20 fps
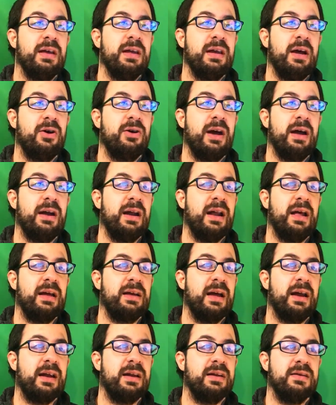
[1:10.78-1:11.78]
and I'll kind of like
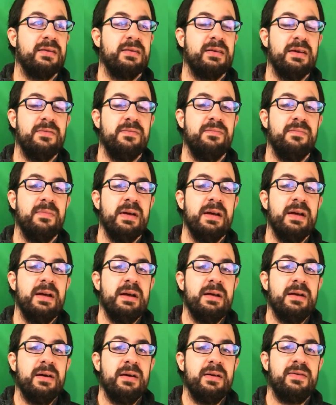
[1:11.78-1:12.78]
kind of just give
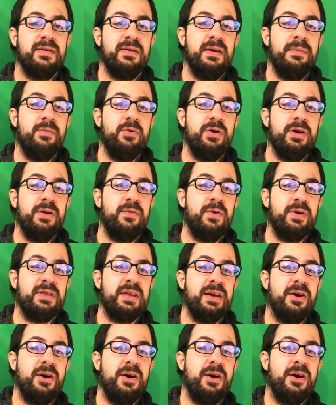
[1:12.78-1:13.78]
summary of what
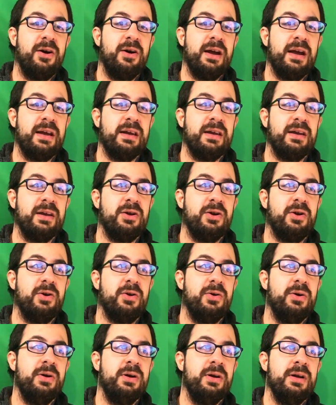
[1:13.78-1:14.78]
they are and you
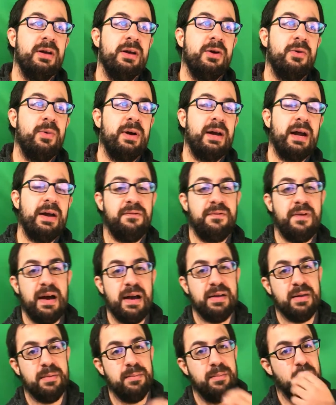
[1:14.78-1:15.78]
know what I
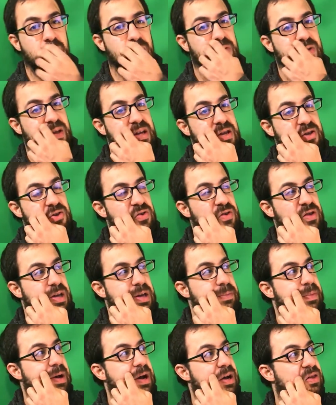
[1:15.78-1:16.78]
find the most interesting
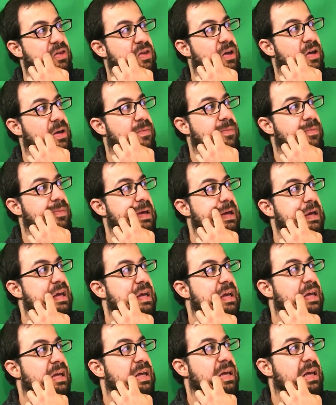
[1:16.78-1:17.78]
about them
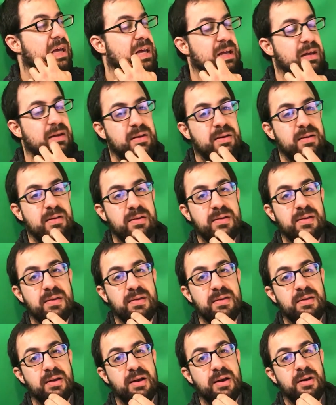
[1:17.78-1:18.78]
and
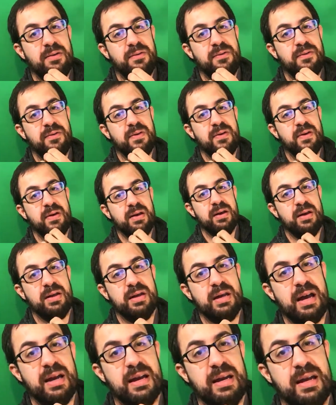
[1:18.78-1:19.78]
stuff, yada